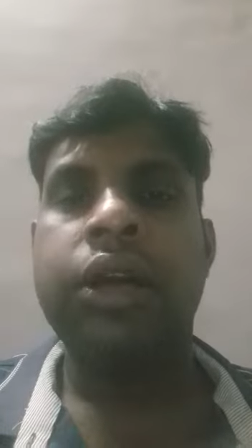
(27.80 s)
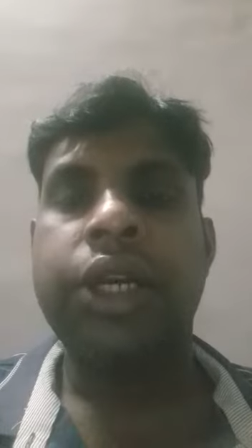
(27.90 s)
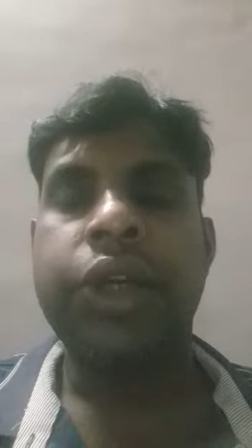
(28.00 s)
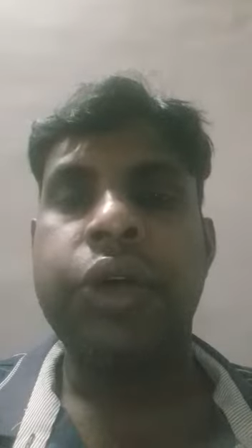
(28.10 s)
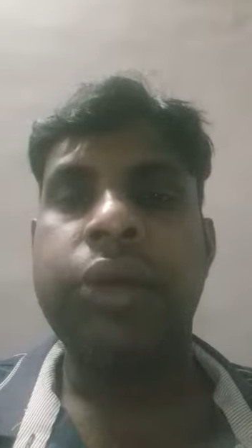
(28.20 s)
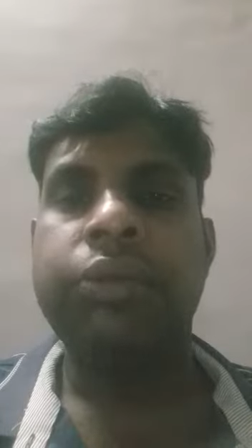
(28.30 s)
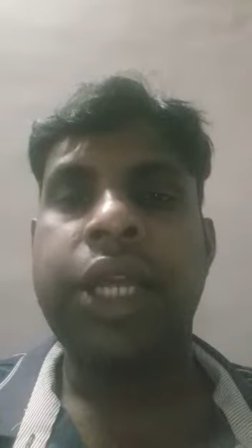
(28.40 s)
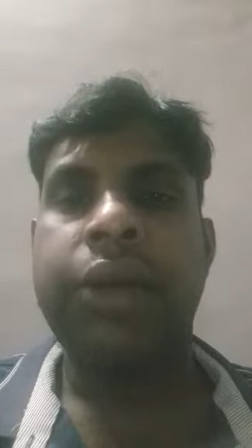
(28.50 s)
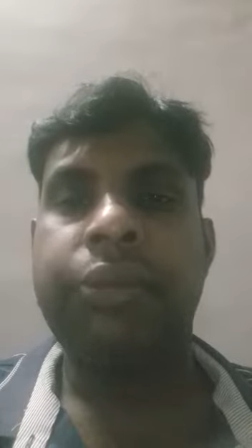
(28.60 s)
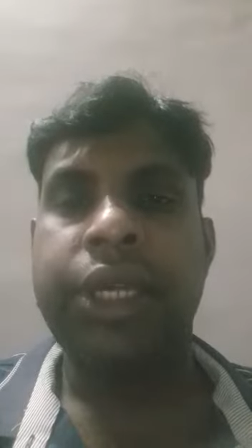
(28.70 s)
During
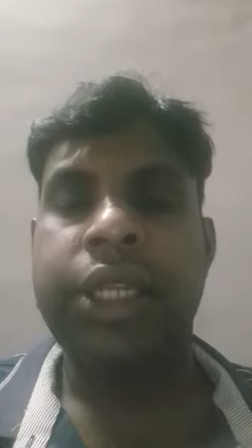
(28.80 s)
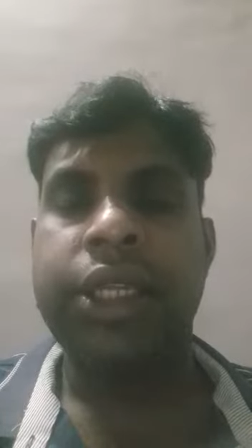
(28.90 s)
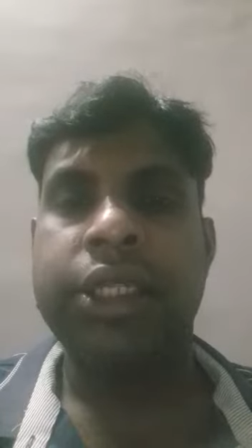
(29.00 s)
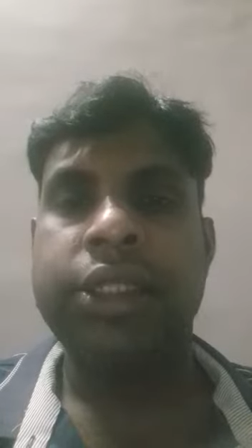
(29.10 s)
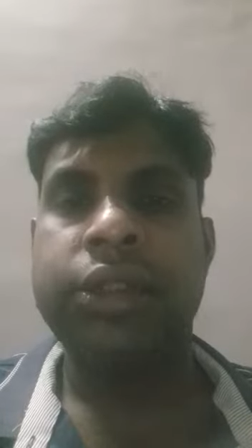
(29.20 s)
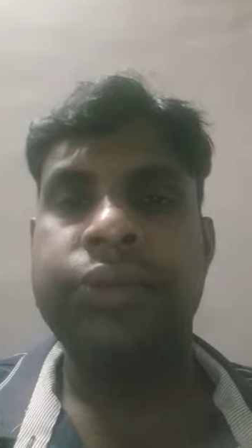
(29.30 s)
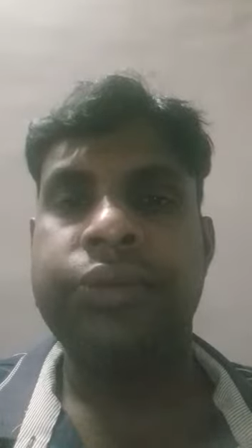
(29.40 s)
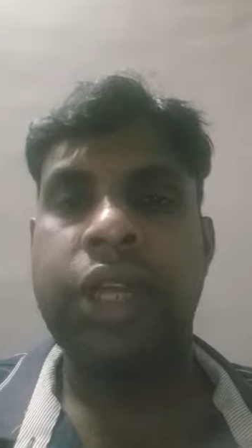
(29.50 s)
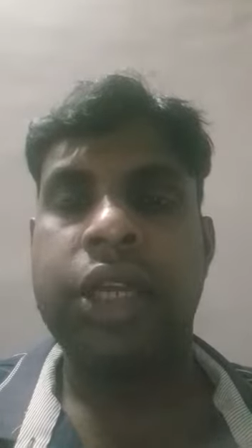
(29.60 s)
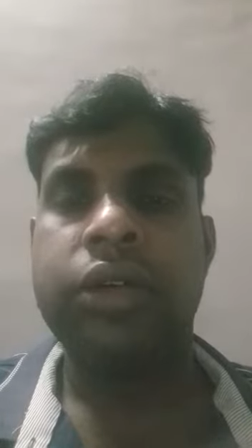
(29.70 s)
that period,
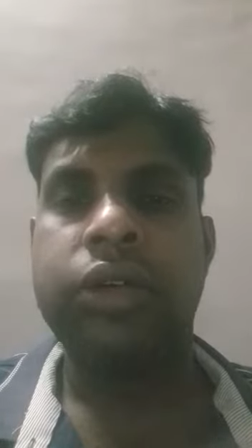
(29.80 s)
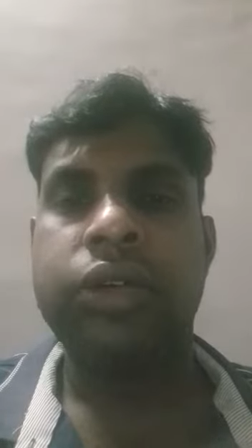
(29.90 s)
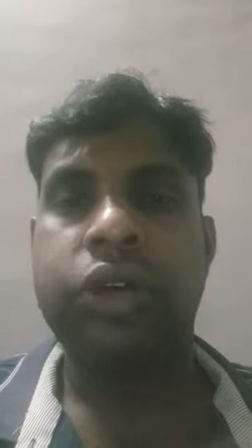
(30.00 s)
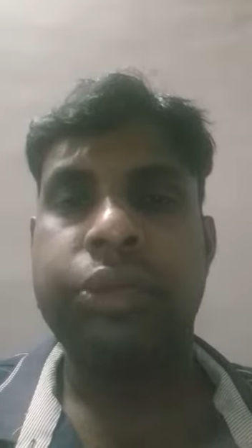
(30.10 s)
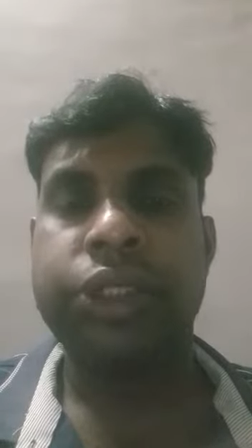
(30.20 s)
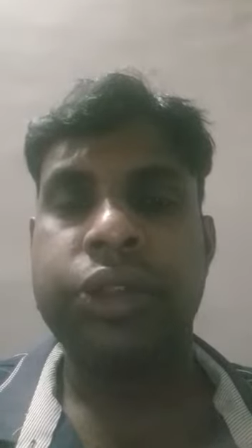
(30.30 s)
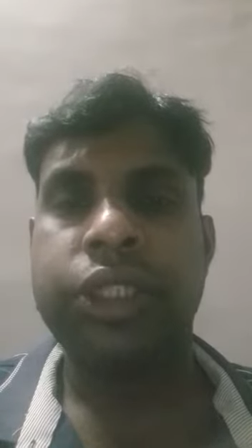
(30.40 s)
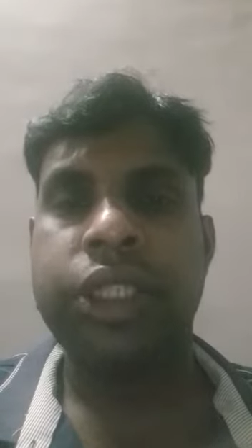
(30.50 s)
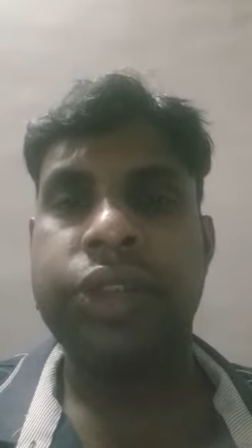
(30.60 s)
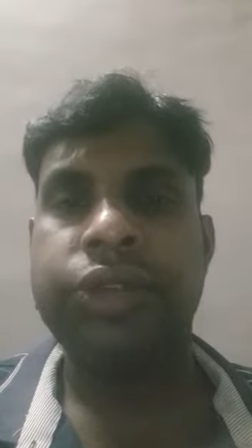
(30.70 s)
I got
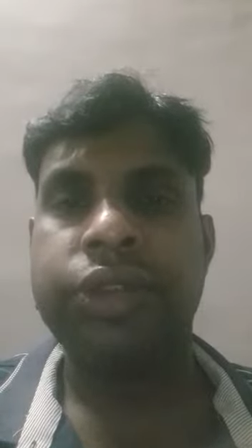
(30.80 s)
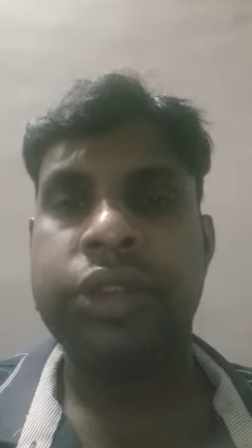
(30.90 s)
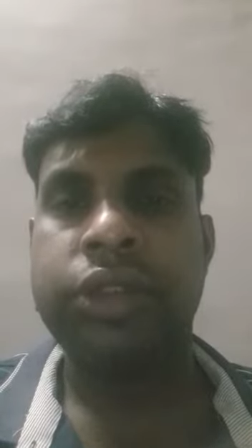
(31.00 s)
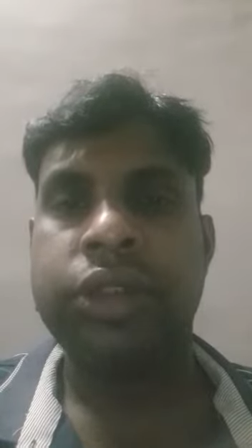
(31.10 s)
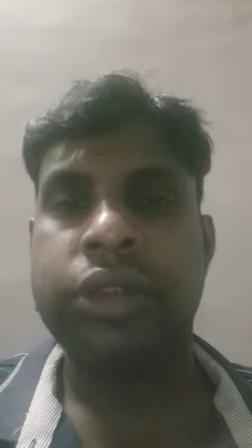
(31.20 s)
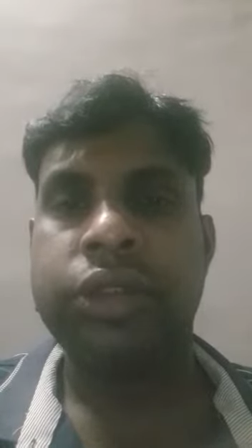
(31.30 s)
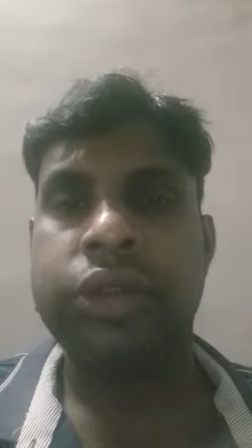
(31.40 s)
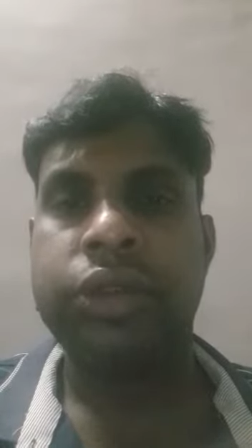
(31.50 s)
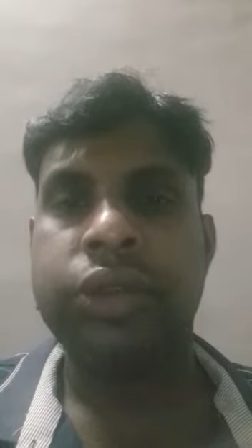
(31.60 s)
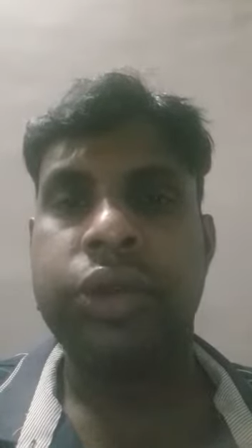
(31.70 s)
opportunities
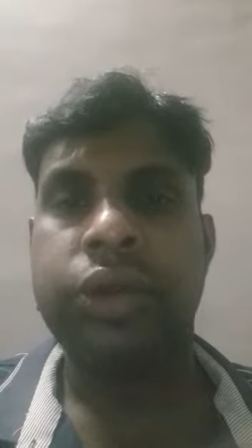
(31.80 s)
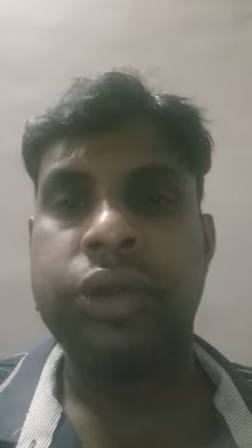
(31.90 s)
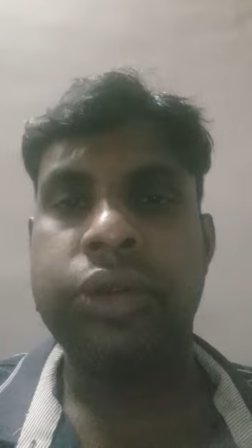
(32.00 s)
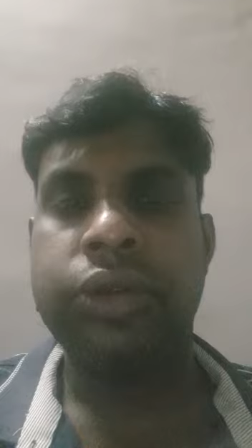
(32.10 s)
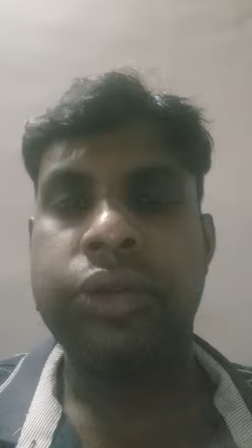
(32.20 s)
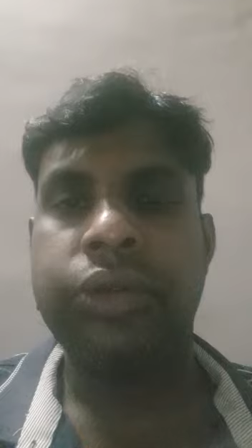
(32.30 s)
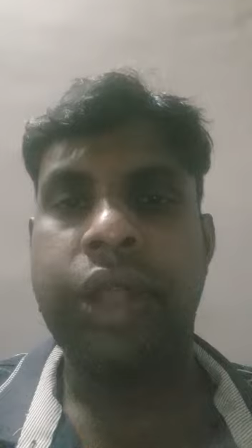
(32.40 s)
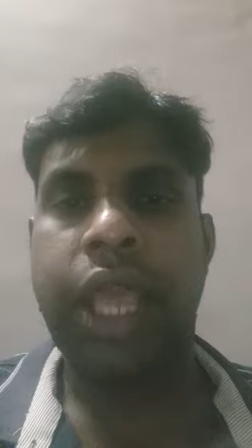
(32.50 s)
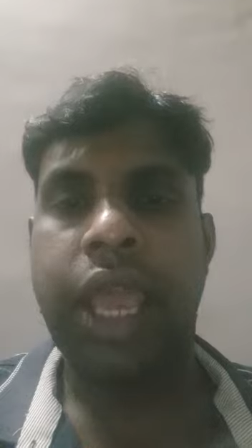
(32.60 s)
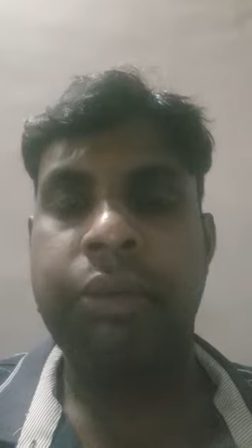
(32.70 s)
to go to
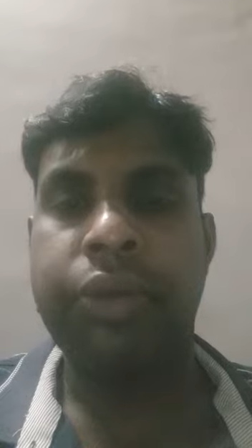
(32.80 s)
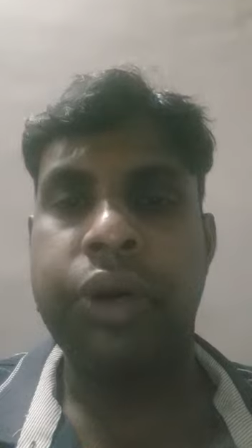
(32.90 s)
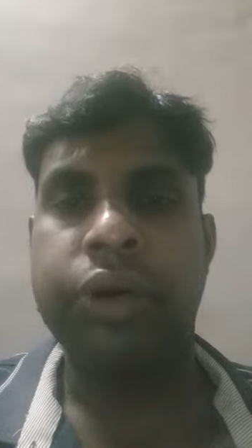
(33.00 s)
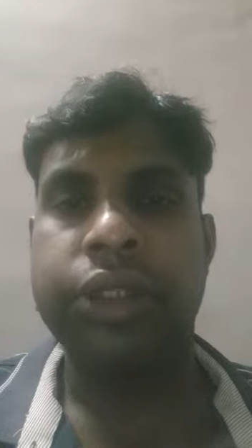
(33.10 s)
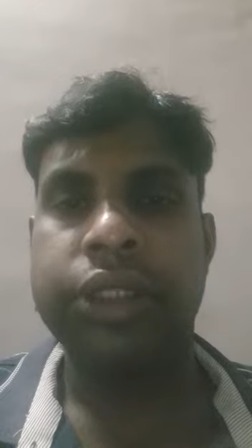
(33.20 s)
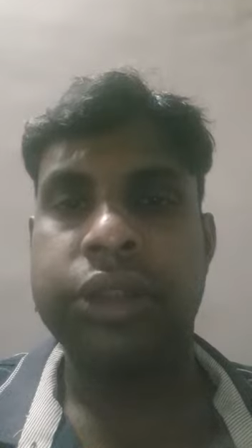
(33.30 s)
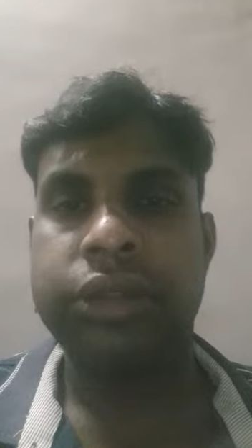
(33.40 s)
abroad.